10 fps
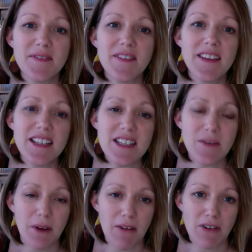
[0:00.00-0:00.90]
This
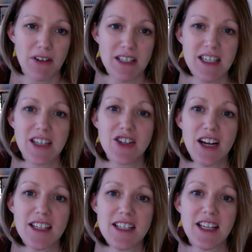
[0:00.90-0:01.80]
reference
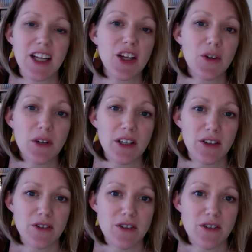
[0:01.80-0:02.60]
suggests that Hewitt used